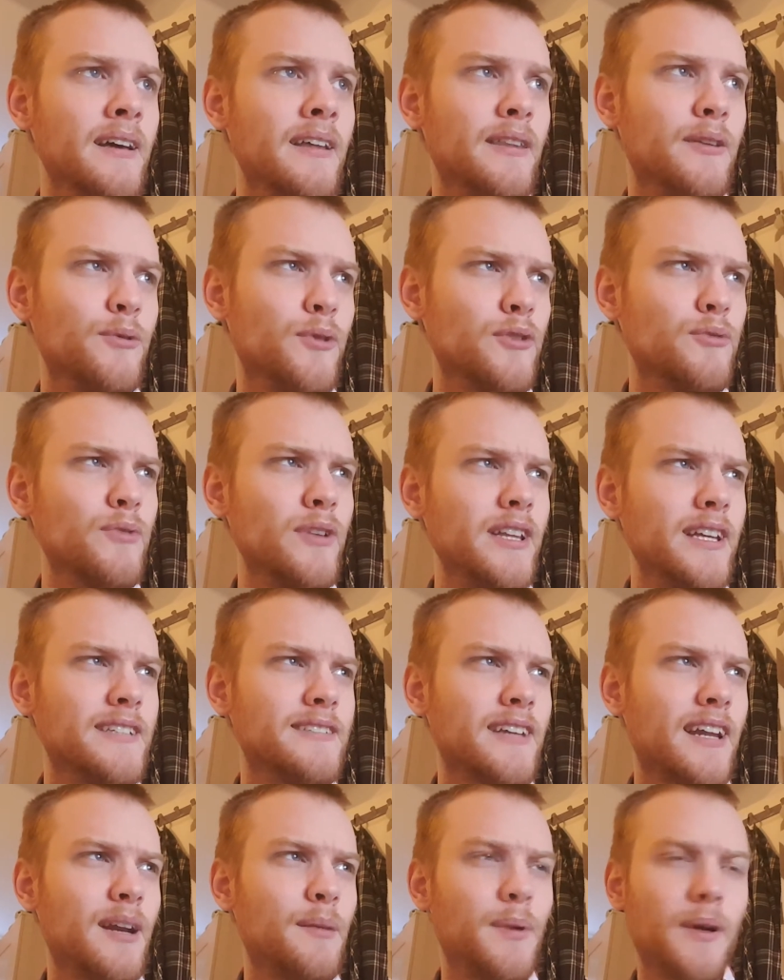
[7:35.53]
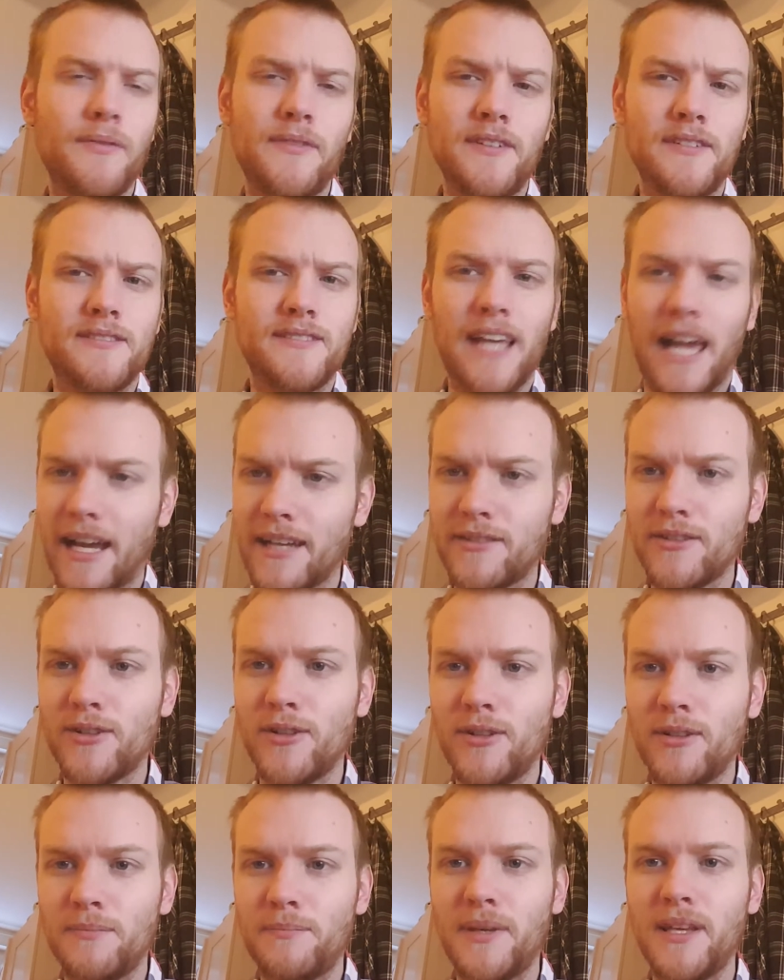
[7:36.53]
They're also really excited about this
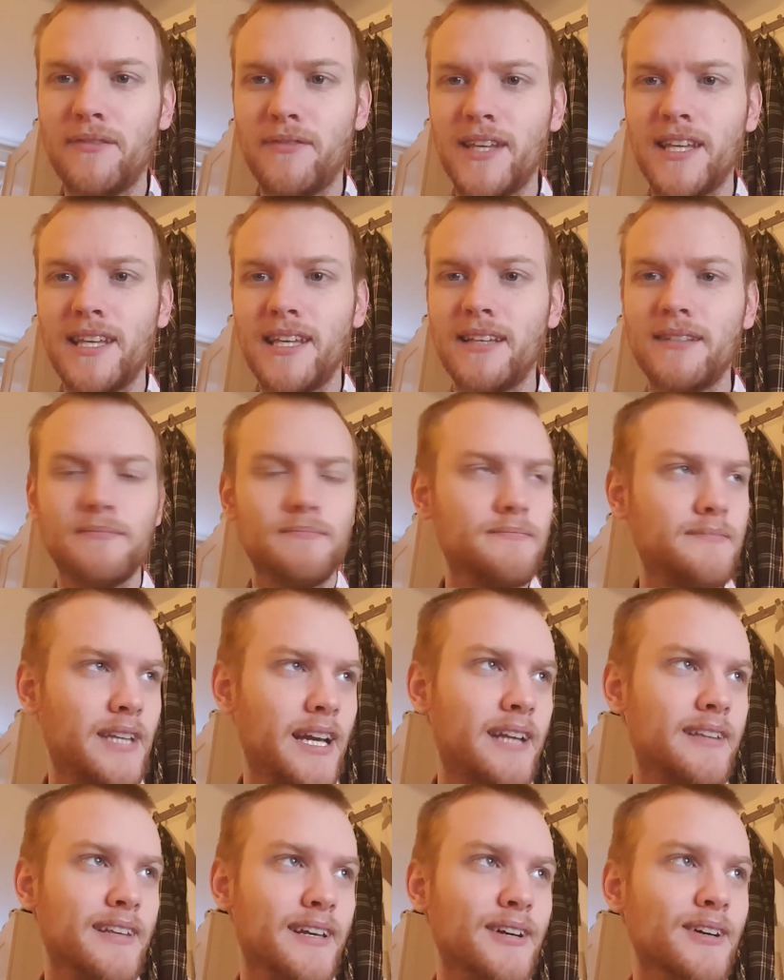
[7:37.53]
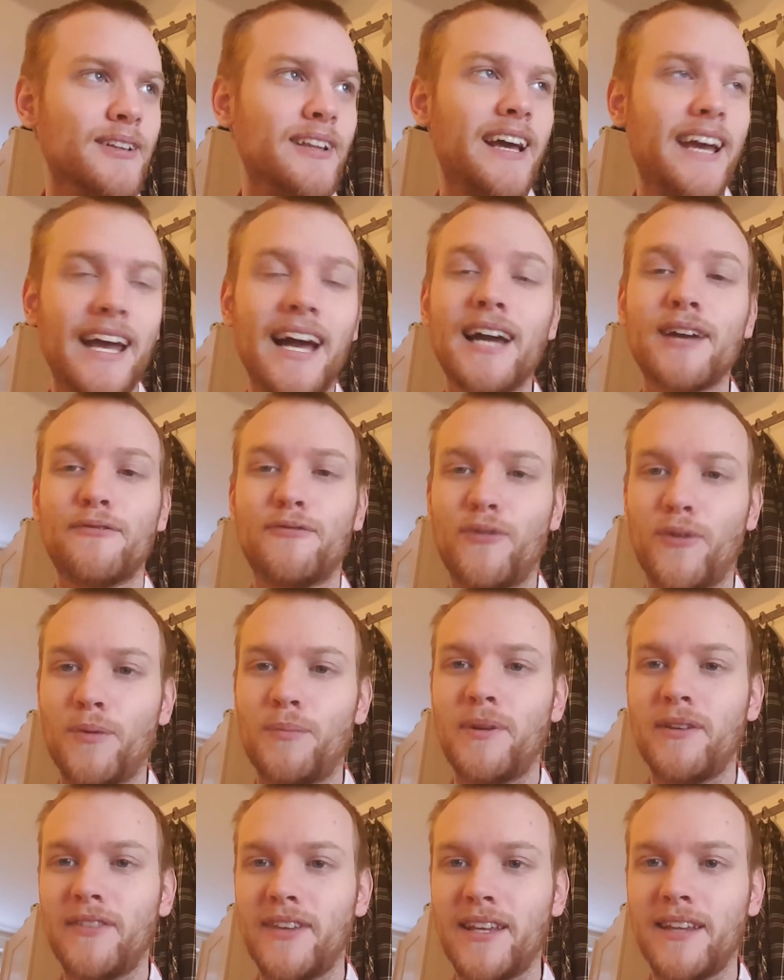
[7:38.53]
tactical AI for
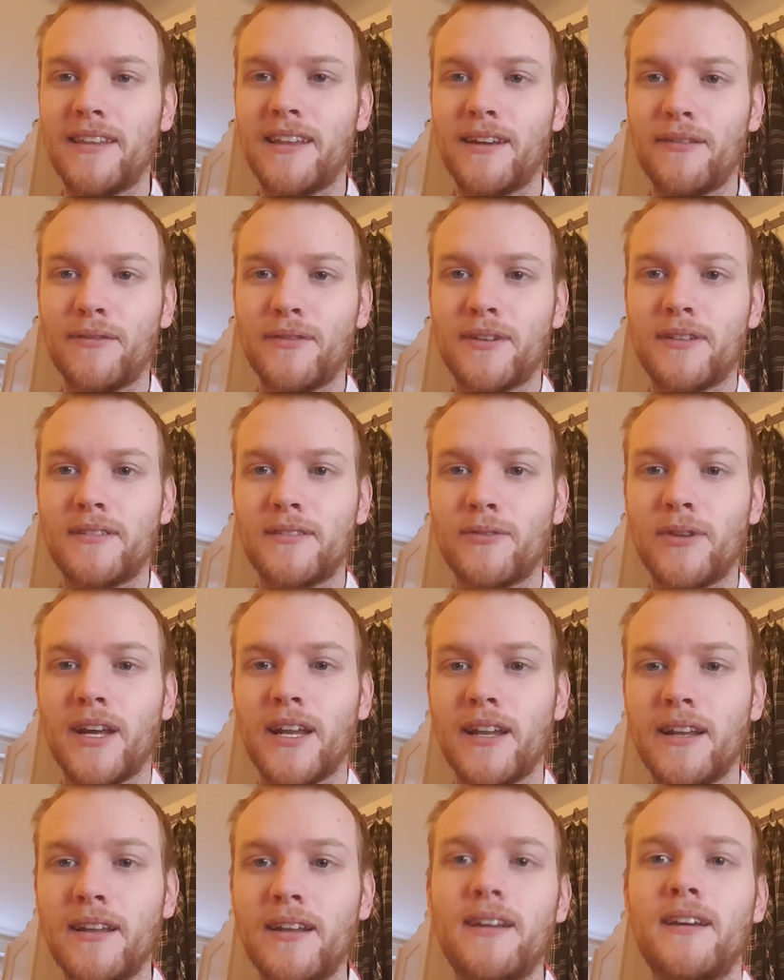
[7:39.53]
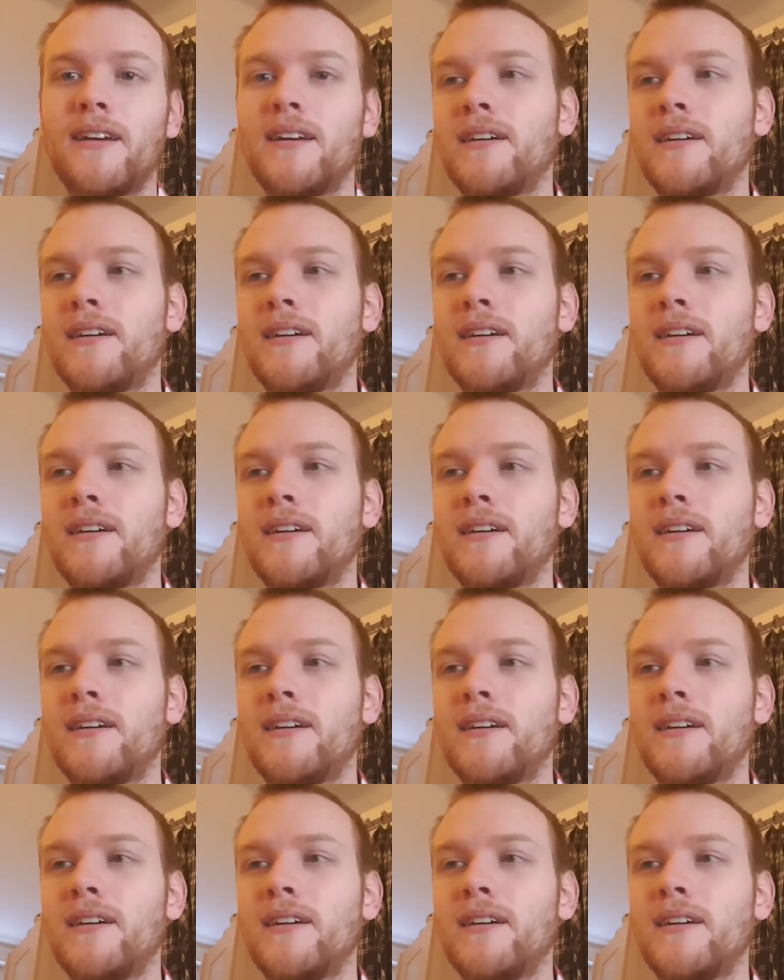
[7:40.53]
PvE they've created.